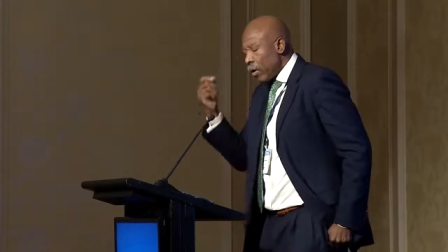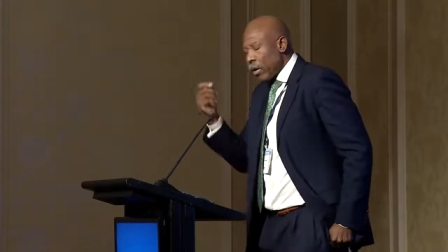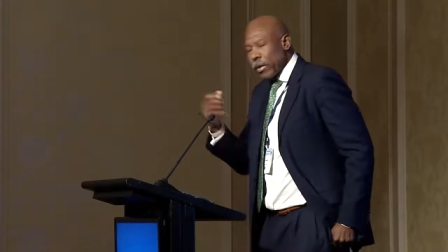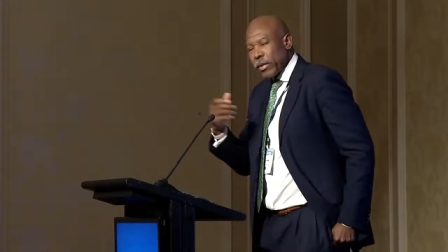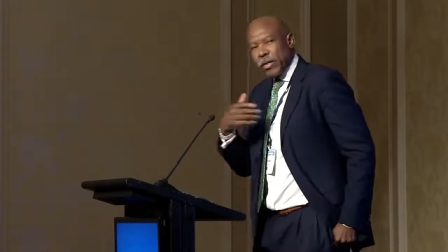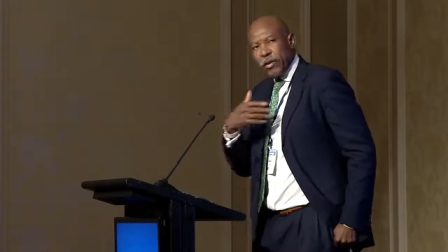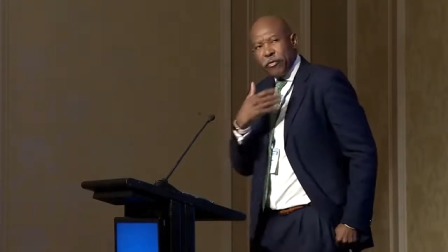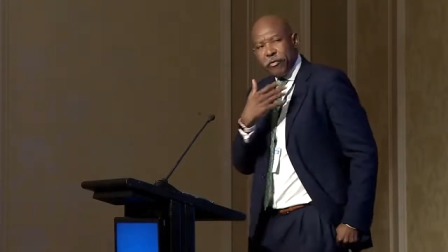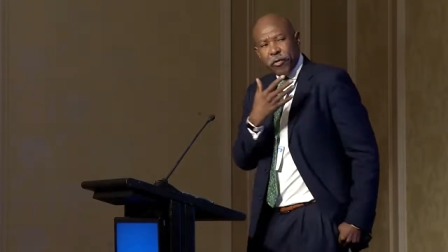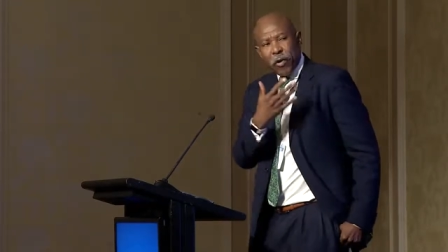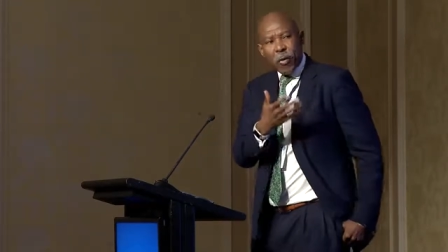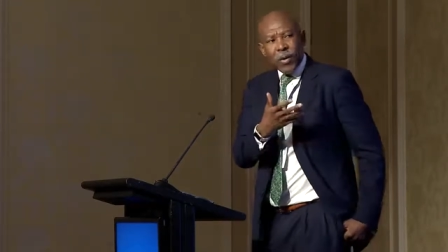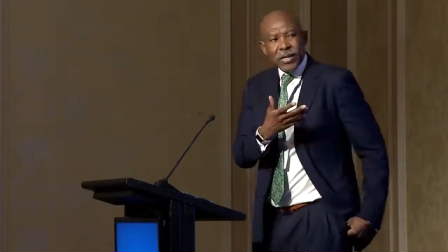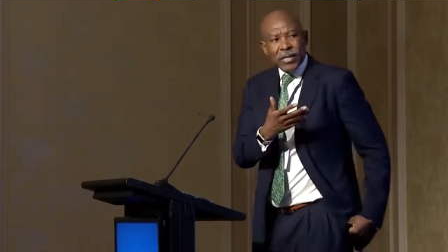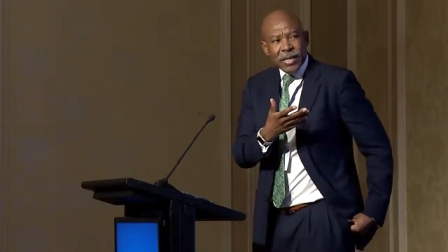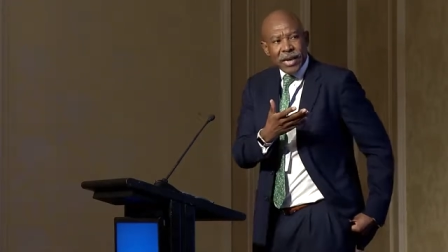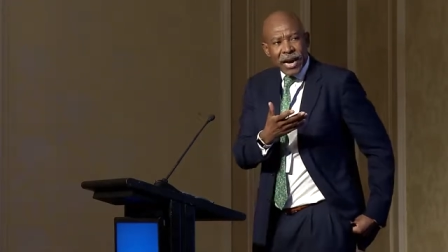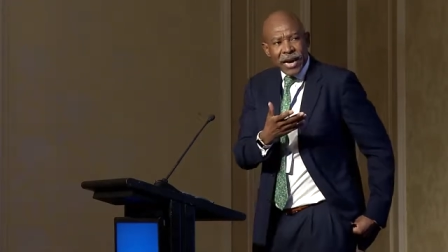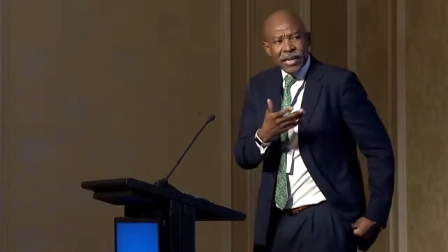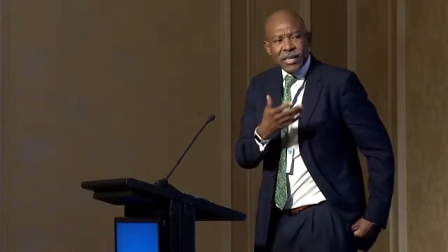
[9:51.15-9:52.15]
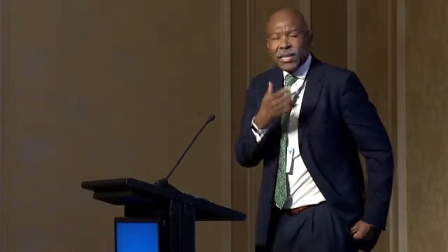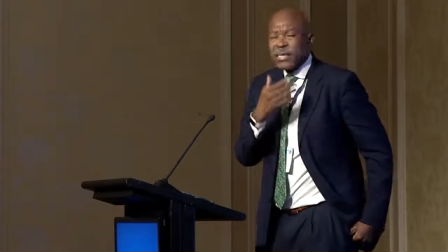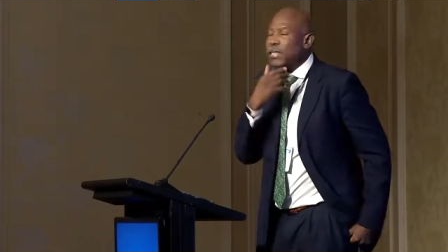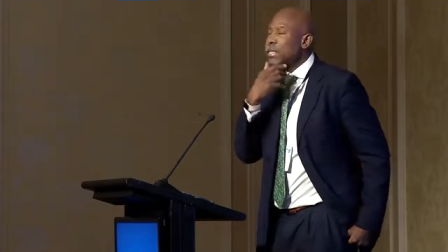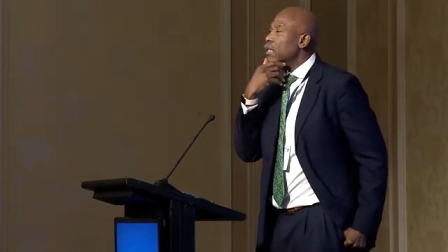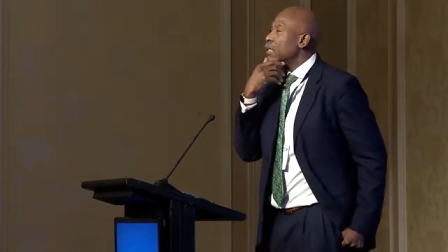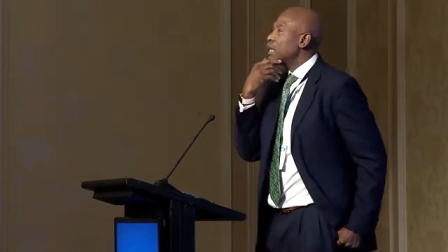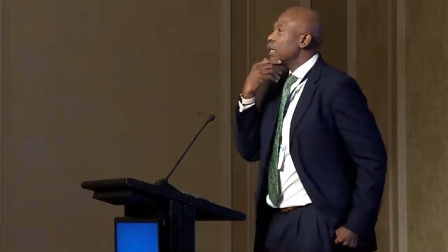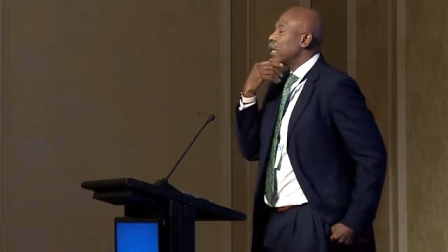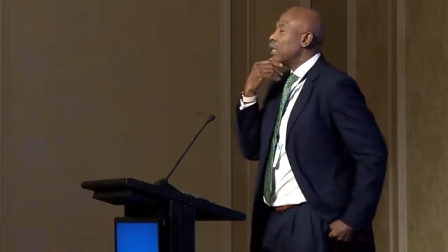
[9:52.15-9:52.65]
the forward
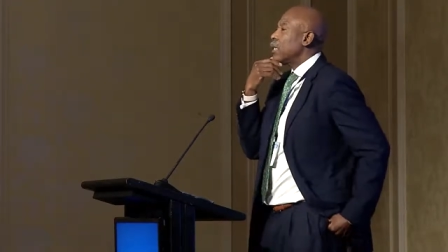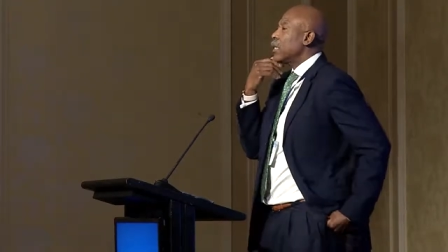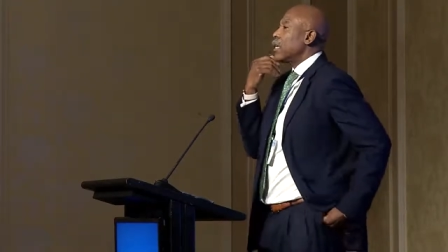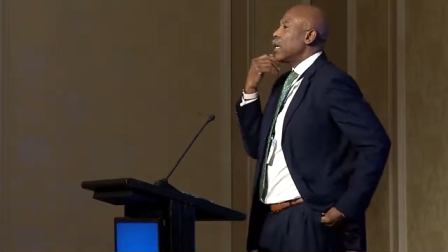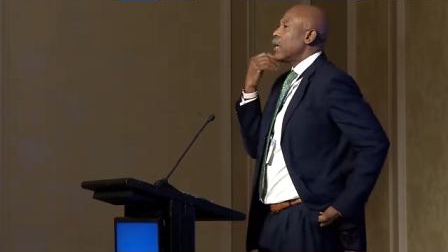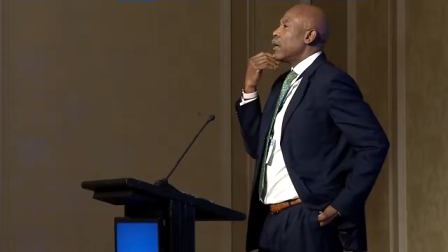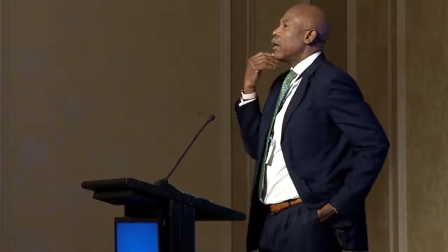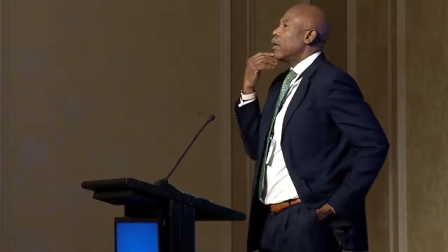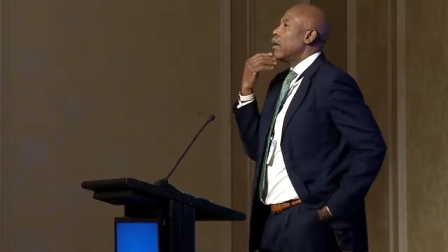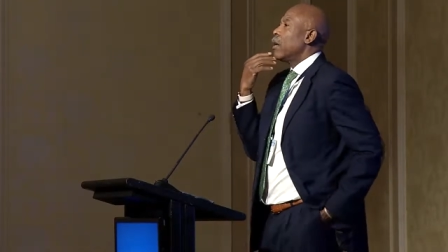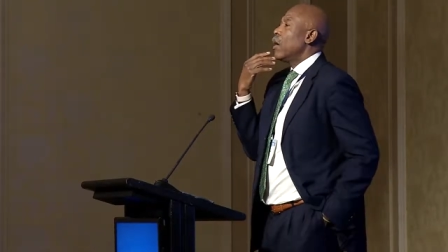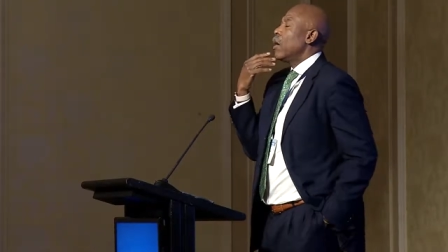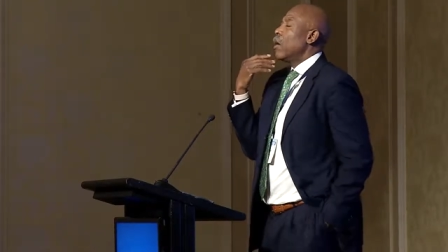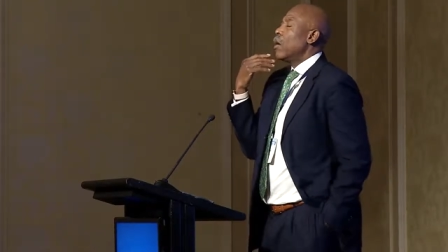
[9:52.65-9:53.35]
guidance that